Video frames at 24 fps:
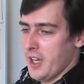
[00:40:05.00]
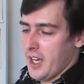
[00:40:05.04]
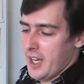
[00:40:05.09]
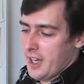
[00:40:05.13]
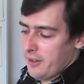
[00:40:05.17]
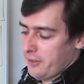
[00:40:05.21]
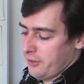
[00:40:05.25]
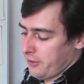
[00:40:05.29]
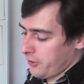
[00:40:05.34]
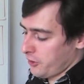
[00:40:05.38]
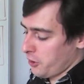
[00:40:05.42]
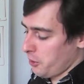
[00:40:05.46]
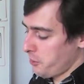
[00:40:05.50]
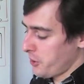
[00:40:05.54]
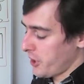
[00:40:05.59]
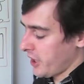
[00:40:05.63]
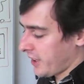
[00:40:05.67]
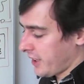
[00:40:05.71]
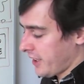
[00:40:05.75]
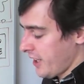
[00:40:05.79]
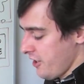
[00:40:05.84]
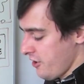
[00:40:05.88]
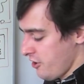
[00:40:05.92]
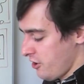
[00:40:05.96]
you have
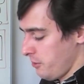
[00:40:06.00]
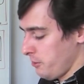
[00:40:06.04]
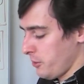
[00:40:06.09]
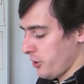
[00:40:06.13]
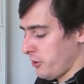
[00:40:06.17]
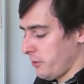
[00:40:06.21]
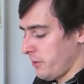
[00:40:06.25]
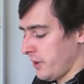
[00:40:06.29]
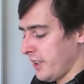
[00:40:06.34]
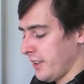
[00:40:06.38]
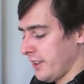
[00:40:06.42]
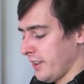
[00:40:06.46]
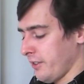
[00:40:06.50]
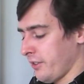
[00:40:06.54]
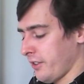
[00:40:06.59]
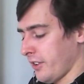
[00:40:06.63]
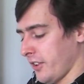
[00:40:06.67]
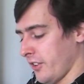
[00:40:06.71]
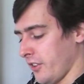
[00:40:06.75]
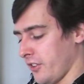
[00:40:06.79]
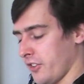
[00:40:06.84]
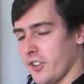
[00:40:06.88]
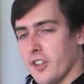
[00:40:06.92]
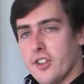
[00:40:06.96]
communication between
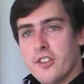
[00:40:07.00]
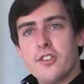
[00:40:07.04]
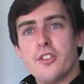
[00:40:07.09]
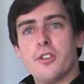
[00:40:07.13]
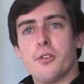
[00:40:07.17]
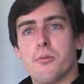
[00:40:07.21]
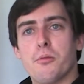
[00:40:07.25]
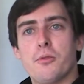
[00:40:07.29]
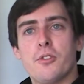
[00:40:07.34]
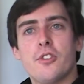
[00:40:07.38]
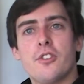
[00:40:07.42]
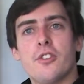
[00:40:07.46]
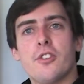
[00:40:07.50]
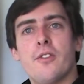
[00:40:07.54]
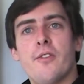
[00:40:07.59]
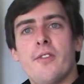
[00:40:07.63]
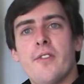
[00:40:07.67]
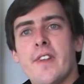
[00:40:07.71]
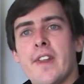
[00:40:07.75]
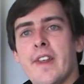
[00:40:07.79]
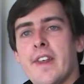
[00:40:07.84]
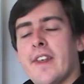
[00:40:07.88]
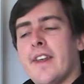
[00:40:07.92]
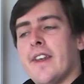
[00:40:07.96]
different systems,
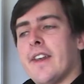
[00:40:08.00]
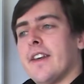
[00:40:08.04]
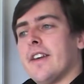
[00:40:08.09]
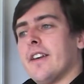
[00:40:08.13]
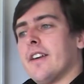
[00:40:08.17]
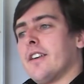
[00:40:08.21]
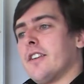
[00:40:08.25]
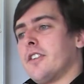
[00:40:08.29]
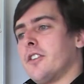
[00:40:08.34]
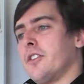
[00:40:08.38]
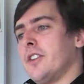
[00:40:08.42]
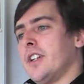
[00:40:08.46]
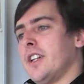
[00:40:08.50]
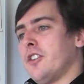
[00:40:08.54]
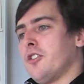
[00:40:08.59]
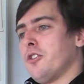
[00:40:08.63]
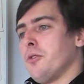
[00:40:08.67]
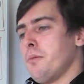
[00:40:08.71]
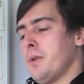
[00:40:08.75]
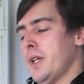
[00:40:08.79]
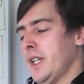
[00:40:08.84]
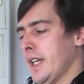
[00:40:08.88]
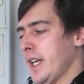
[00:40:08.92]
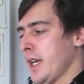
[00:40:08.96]
you need
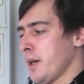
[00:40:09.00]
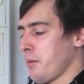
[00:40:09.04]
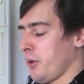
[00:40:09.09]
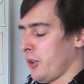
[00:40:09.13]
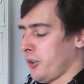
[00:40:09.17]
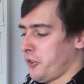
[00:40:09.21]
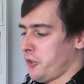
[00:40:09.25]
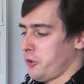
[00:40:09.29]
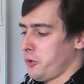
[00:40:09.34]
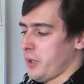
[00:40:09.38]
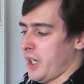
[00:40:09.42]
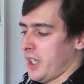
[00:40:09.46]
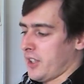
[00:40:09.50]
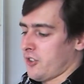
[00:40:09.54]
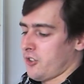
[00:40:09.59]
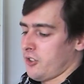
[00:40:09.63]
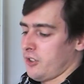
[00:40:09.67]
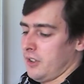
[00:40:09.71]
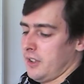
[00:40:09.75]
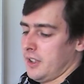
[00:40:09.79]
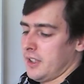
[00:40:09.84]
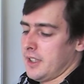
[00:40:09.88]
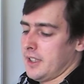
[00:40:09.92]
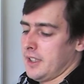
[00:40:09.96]
to be able to
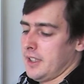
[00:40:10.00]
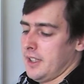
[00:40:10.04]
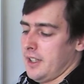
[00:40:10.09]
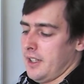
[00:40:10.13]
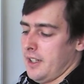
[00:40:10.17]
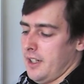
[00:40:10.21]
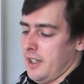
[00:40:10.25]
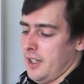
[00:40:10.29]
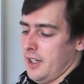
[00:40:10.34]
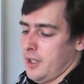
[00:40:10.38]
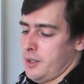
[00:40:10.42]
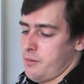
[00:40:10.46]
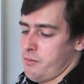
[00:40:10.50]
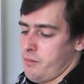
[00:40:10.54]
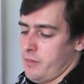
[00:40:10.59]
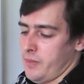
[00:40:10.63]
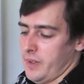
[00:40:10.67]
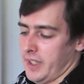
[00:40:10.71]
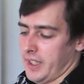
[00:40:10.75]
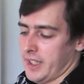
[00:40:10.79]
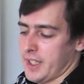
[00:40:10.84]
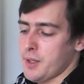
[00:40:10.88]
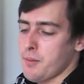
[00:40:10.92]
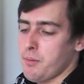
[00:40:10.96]
actually
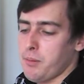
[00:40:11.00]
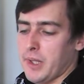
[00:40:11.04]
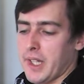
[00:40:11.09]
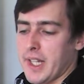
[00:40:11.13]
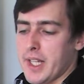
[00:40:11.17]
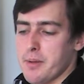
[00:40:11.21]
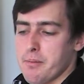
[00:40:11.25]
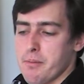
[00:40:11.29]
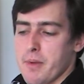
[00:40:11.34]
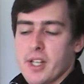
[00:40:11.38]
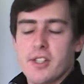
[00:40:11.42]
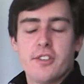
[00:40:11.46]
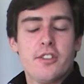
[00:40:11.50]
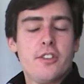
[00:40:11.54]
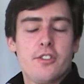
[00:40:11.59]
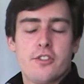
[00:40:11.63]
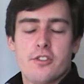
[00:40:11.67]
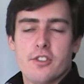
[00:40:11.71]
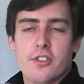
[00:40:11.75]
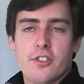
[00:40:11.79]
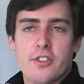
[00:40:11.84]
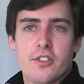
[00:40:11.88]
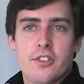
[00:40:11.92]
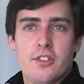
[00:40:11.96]
replay
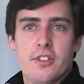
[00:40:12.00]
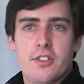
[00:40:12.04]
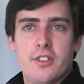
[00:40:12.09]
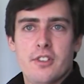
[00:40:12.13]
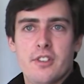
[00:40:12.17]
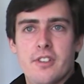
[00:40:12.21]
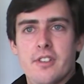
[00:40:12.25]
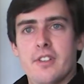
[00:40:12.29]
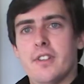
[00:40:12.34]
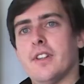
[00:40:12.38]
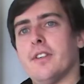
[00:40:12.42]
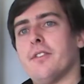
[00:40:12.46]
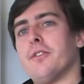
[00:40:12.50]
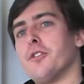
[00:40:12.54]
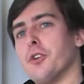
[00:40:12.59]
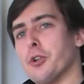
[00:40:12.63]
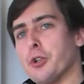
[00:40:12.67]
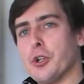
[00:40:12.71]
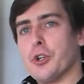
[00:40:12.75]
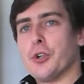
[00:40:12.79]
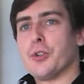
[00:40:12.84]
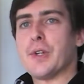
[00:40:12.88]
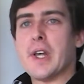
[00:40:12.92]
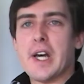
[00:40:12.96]
messages if
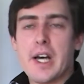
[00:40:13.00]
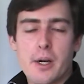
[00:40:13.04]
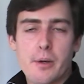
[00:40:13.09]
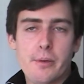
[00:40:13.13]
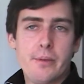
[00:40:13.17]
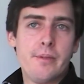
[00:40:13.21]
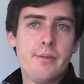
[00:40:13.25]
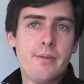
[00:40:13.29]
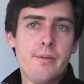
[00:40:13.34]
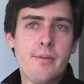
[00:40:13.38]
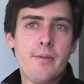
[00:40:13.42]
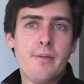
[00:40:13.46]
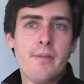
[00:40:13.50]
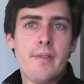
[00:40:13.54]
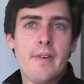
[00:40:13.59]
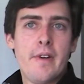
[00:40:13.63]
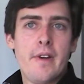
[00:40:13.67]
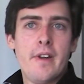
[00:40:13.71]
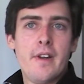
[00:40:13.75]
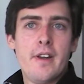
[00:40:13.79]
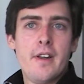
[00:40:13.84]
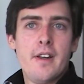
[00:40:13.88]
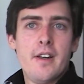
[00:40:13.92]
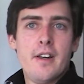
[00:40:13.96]
you go down,
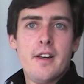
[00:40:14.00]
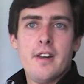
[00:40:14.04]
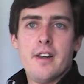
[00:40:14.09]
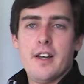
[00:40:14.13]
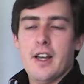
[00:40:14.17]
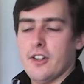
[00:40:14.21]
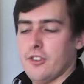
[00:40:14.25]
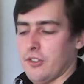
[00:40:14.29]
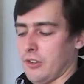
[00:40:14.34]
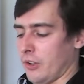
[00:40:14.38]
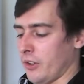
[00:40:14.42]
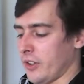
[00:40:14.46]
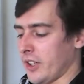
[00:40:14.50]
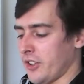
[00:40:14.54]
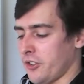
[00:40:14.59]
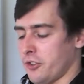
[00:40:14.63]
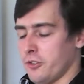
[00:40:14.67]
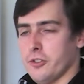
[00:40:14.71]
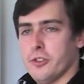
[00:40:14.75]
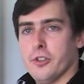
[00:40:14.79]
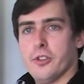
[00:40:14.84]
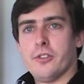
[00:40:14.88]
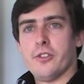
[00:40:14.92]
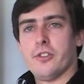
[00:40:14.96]
as long
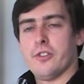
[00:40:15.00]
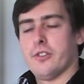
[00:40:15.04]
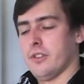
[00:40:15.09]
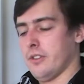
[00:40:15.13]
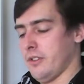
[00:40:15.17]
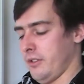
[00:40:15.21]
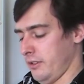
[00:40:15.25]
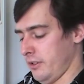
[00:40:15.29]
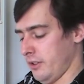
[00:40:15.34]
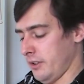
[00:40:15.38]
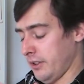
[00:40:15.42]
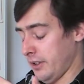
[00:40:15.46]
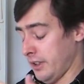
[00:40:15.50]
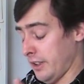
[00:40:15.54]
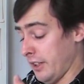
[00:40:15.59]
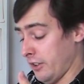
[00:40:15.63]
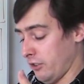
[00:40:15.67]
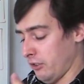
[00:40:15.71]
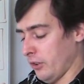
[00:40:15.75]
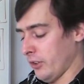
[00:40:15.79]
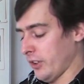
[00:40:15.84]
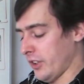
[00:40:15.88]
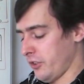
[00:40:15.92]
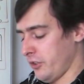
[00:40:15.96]
as
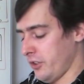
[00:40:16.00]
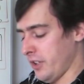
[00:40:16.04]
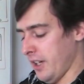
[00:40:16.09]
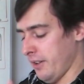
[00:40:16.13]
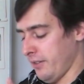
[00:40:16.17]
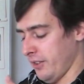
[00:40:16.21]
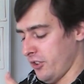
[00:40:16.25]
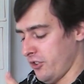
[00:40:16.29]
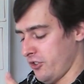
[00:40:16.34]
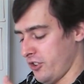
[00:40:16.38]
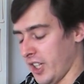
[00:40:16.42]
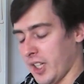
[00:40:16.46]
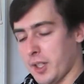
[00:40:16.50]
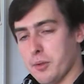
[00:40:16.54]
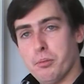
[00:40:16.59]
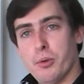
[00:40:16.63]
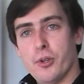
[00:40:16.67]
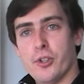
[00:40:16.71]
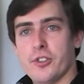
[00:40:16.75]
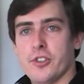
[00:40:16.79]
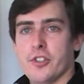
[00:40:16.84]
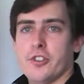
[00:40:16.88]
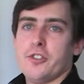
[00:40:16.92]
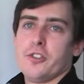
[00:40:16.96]
you have a
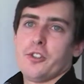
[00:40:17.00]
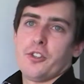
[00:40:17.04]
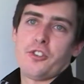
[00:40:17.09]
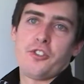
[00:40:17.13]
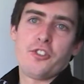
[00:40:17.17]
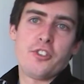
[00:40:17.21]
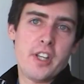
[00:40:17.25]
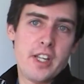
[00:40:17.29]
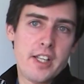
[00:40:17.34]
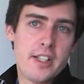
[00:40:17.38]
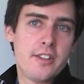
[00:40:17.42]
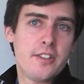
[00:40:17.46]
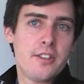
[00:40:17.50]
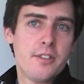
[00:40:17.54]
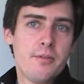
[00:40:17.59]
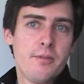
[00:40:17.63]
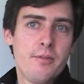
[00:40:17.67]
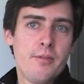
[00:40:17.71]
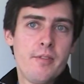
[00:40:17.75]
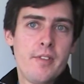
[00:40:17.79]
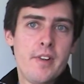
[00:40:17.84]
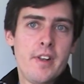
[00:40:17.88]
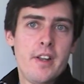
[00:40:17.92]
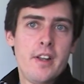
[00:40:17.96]
checkpoint at your state.
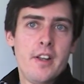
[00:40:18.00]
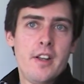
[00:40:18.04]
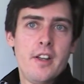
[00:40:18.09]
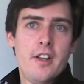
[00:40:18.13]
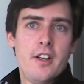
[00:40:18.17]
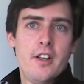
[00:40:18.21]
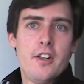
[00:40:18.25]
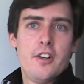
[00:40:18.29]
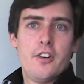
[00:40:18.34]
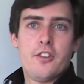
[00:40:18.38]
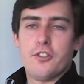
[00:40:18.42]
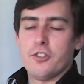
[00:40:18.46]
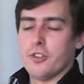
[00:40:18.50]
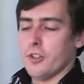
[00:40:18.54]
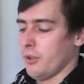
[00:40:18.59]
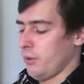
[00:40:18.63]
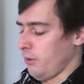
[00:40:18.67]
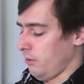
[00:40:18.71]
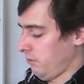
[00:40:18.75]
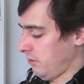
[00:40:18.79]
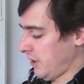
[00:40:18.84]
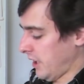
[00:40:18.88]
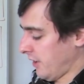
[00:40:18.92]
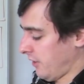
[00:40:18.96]

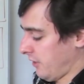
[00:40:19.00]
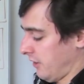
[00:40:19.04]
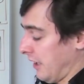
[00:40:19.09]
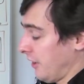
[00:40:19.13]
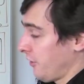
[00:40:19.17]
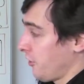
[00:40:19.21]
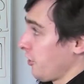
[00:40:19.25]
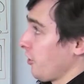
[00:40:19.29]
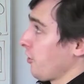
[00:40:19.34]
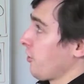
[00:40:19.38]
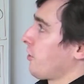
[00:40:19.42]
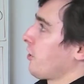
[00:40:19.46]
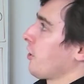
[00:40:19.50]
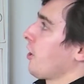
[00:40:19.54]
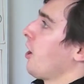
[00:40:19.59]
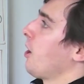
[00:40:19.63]
So let's just